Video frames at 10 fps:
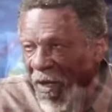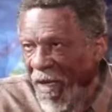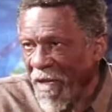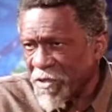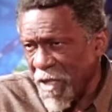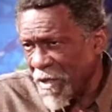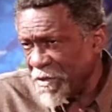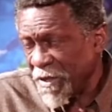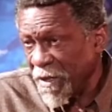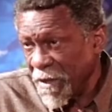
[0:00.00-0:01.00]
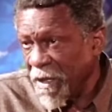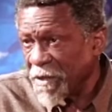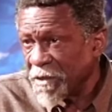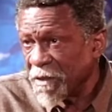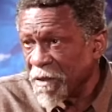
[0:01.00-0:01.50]
a guy's shot and say,
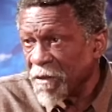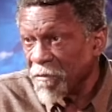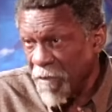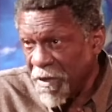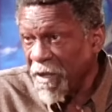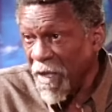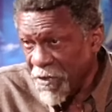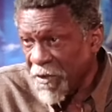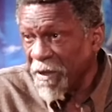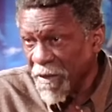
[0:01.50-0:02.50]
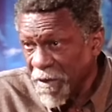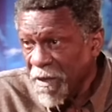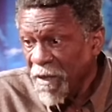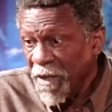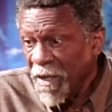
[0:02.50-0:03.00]
yes, we did that to you.
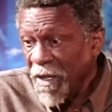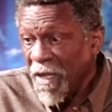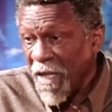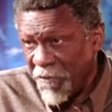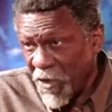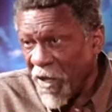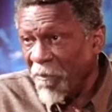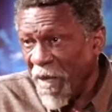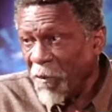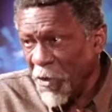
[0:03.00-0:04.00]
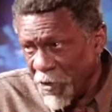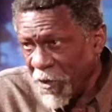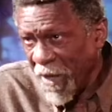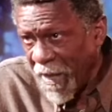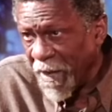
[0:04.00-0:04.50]
If you come back, we'll do
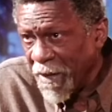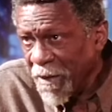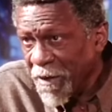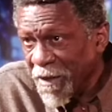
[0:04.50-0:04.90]
it again.